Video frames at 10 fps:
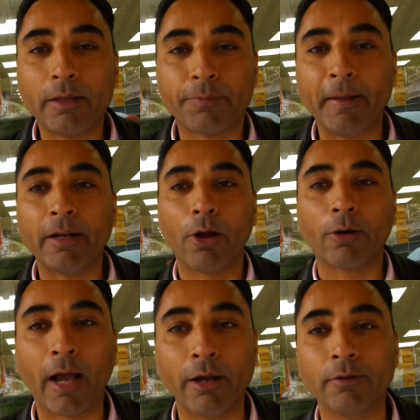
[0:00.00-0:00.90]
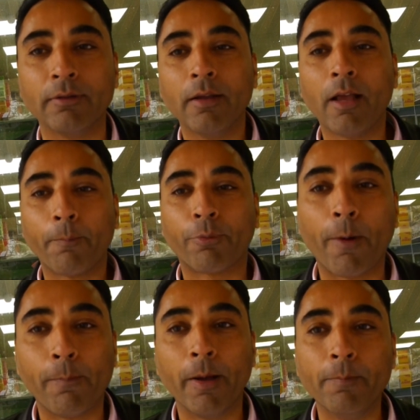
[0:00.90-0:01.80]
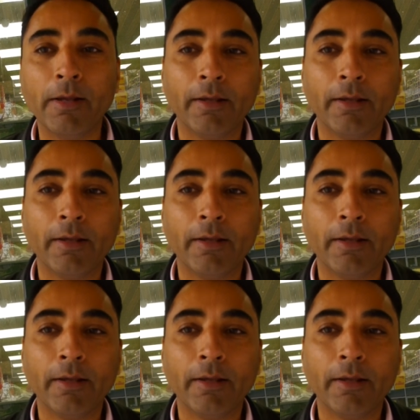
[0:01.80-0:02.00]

It's been an ongoing problem